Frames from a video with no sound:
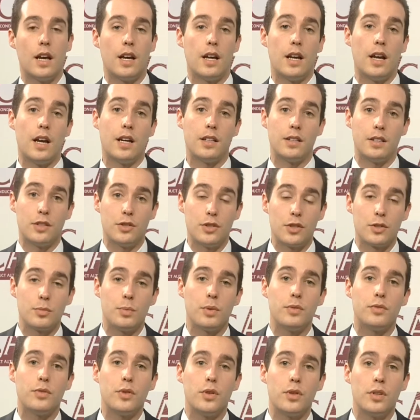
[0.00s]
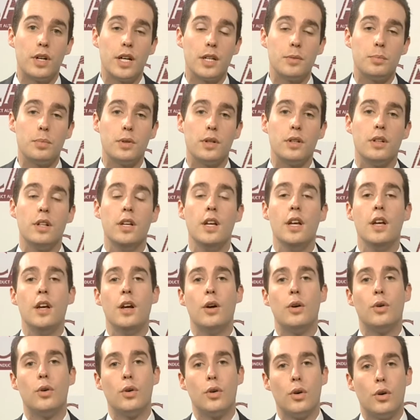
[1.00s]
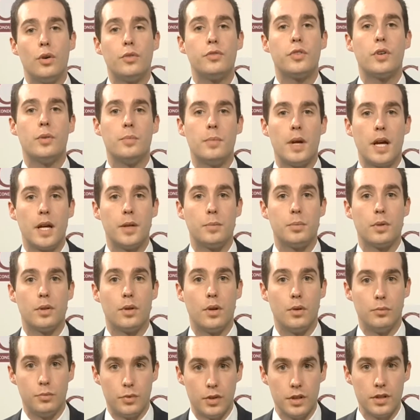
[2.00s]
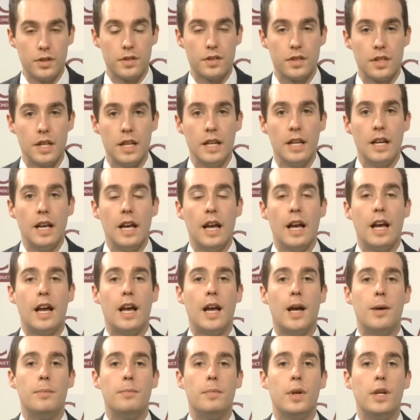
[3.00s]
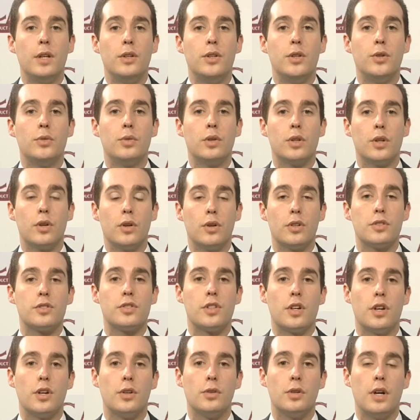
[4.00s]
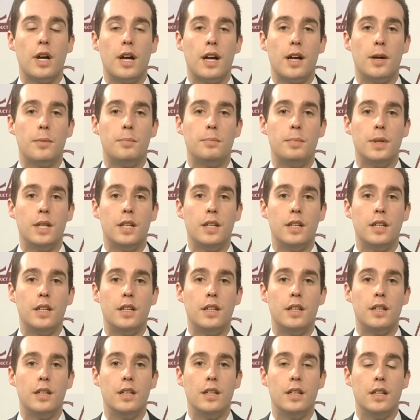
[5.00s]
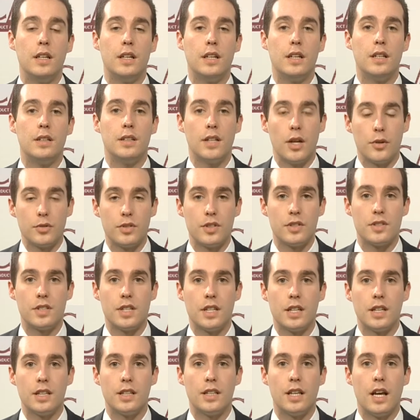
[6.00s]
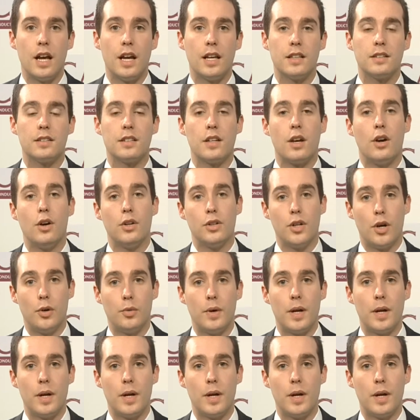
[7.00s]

either just before April or from April onwards. You will also be noticing that on our